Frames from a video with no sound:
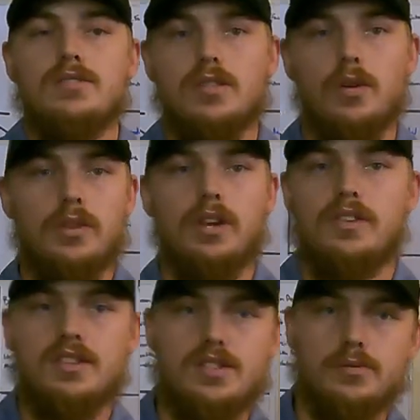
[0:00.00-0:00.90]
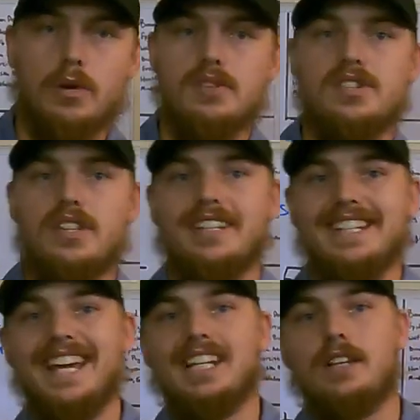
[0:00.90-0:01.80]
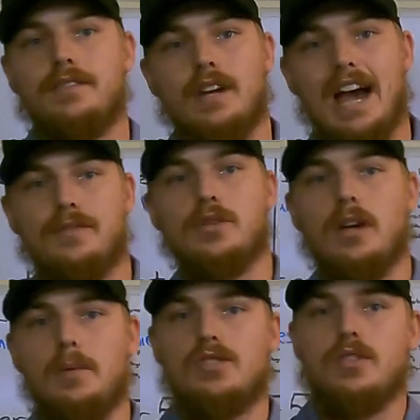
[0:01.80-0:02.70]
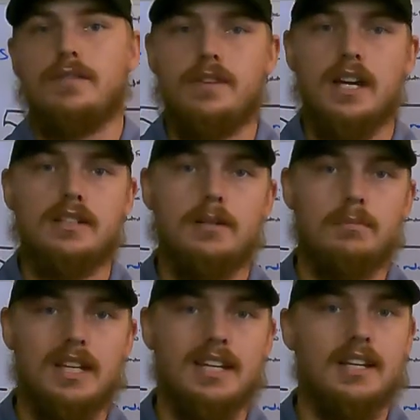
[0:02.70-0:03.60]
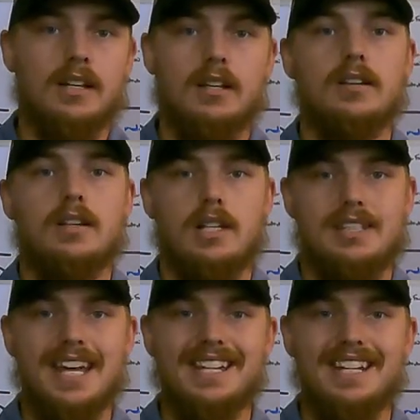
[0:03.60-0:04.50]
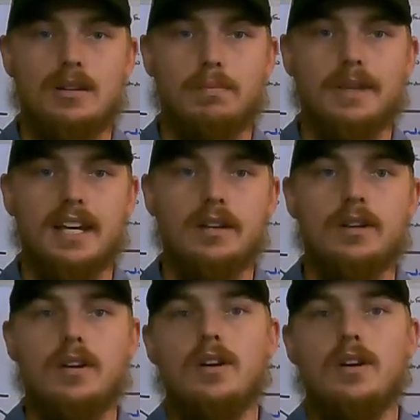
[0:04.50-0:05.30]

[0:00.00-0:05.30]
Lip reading: So this is where we see the negative after image effect being taken into play,